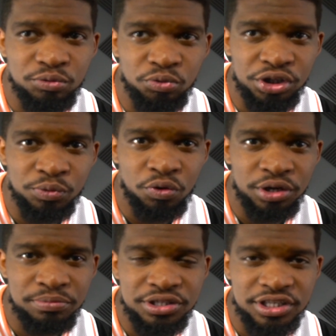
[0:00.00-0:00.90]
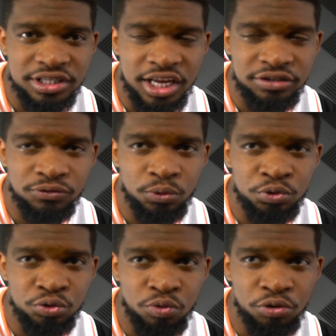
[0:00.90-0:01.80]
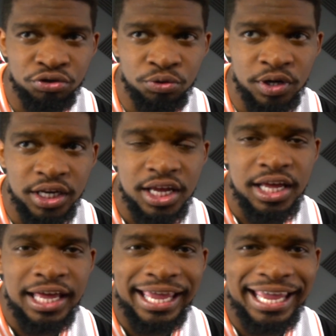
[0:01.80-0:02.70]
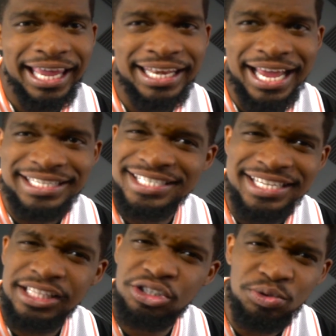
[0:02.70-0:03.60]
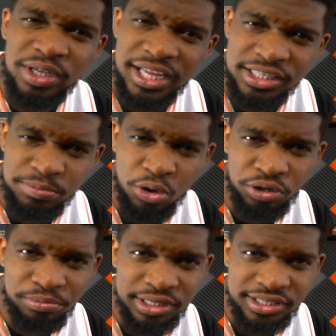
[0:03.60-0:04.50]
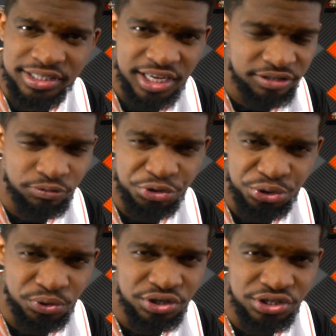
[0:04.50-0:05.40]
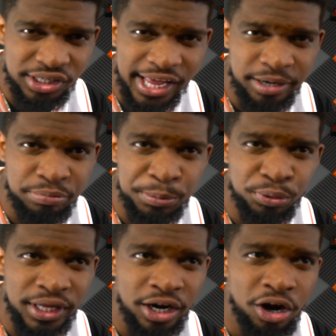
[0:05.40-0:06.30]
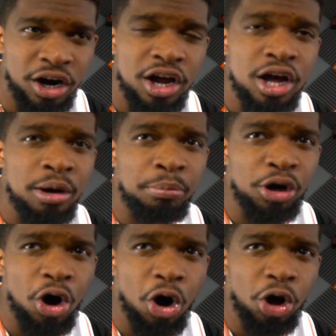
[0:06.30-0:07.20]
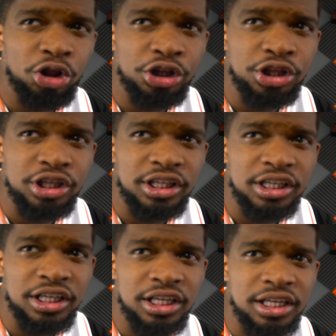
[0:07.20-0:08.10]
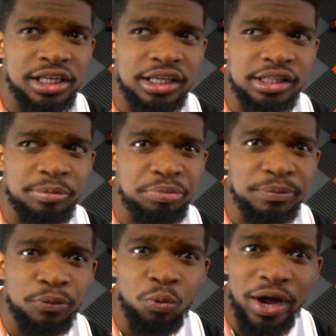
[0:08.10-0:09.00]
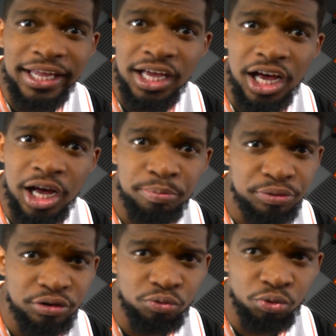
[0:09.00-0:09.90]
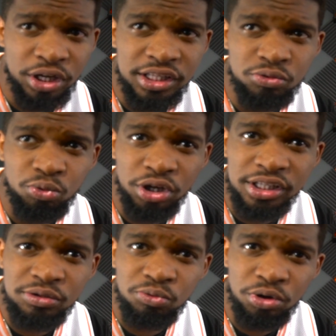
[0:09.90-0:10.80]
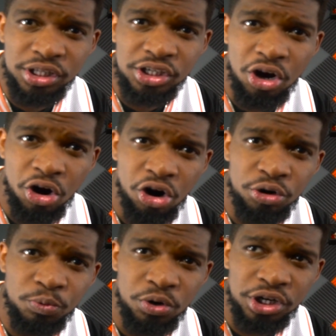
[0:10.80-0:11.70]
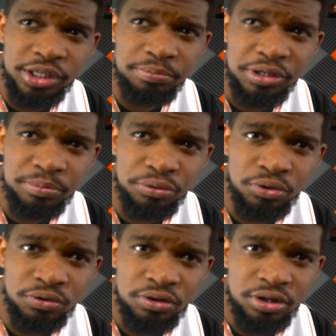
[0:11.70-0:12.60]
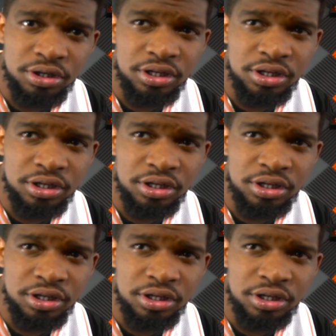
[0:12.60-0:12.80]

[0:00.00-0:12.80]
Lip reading: you really want to be successful, you won't do it. And not to say that you can't smoke and be successful. Sure, there's a lot of people that are. But all of the people way up, the really, really, really hard-working people,